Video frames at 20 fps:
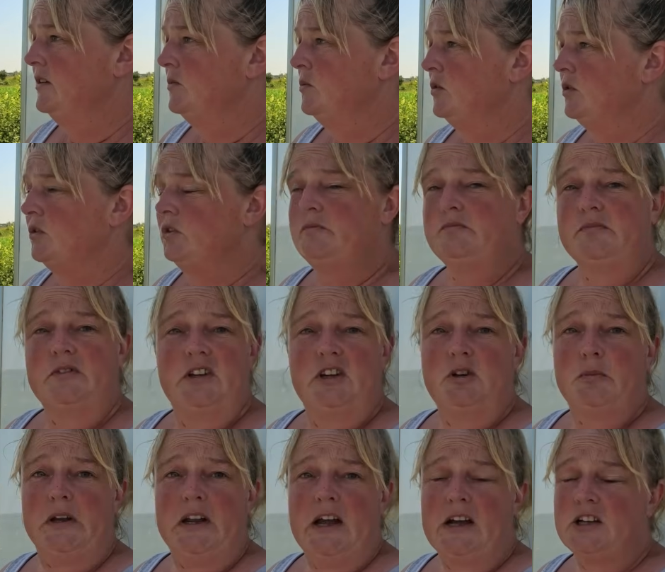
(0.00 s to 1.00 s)
But
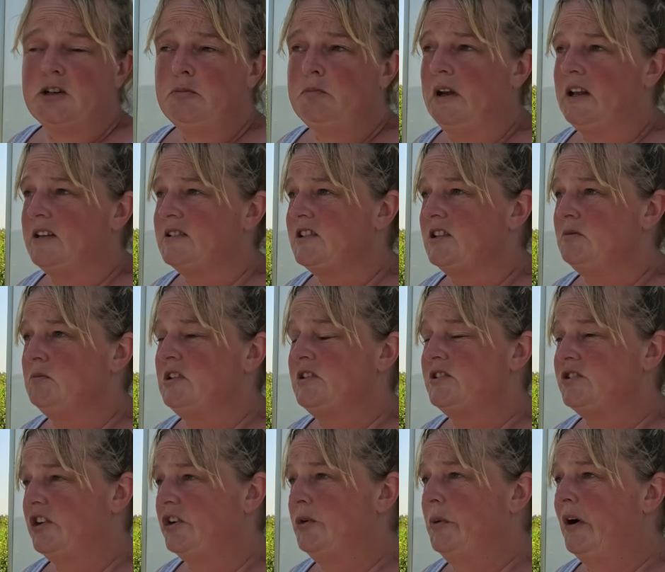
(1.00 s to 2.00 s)
he'll be knackered, bless him. It's
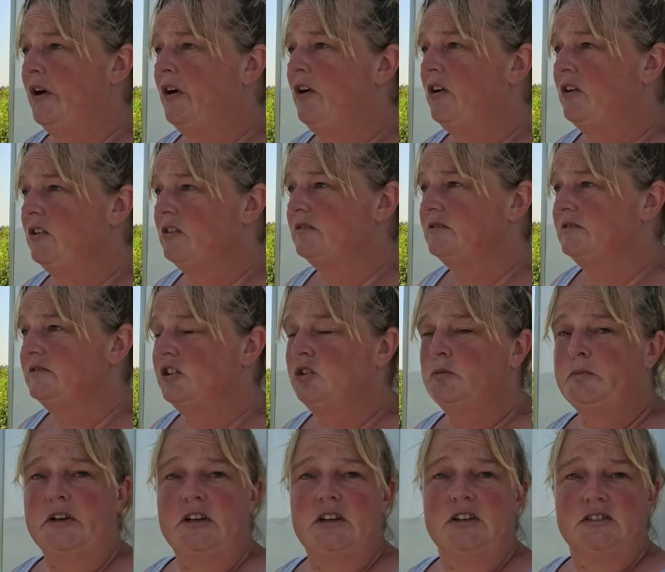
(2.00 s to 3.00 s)
so hot. He'll
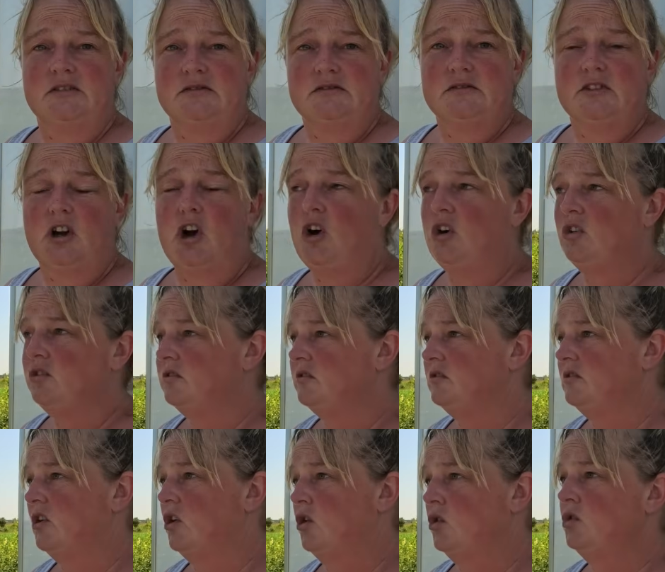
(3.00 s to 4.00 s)
be hot
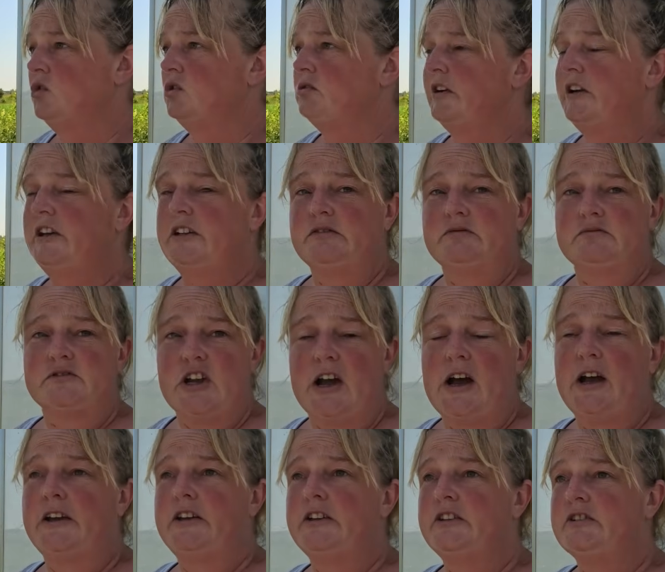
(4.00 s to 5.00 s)
and hungry and
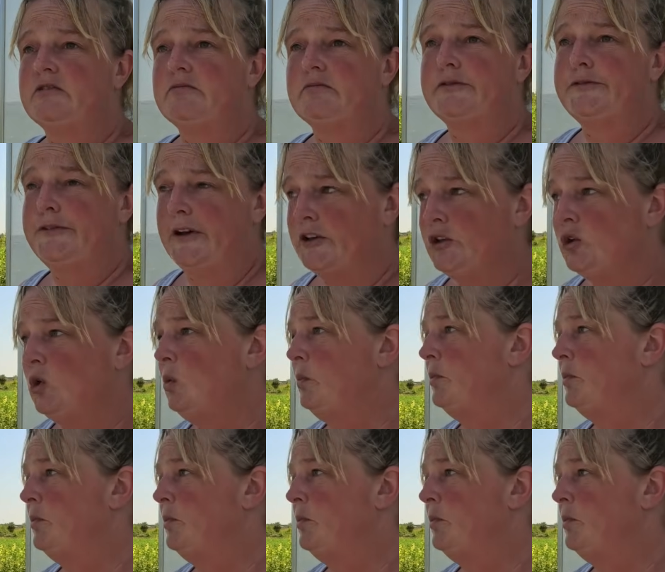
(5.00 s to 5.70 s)
tired and fed up,